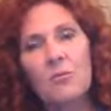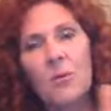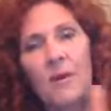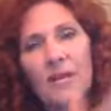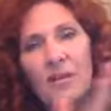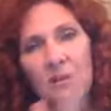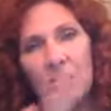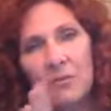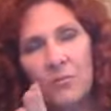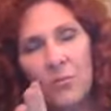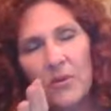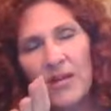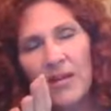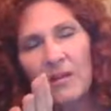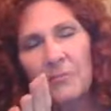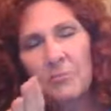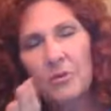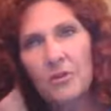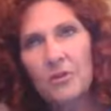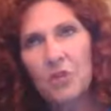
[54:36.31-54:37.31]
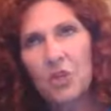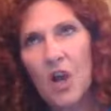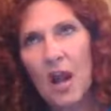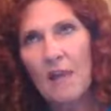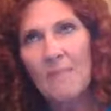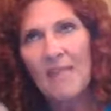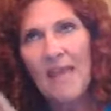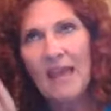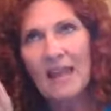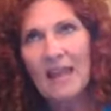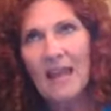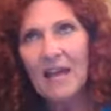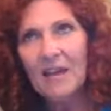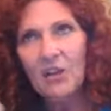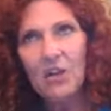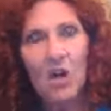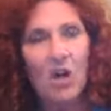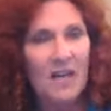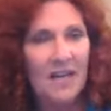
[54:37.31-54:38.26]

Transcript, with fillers: we we prescribe that later